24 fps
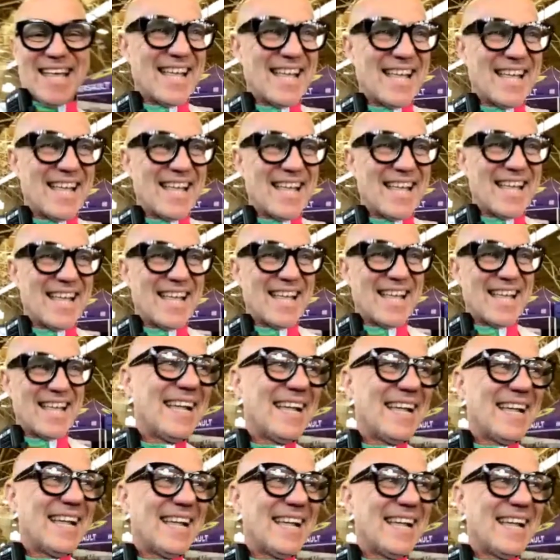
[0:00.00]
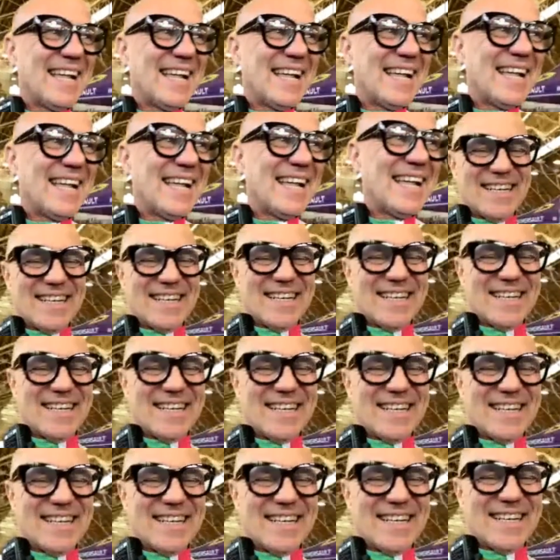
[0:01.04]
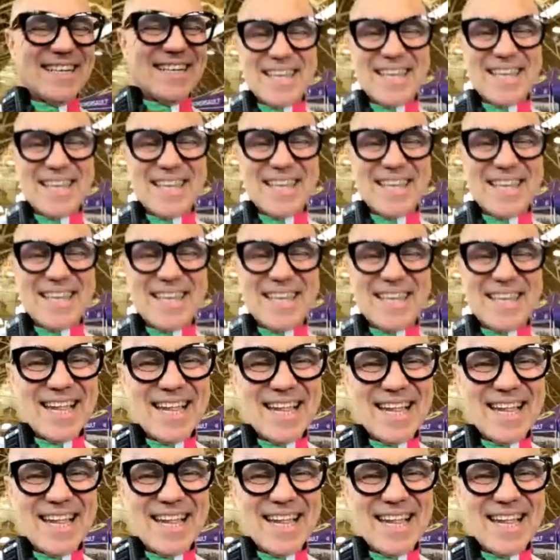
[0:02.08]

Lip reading: This person isn't speaking.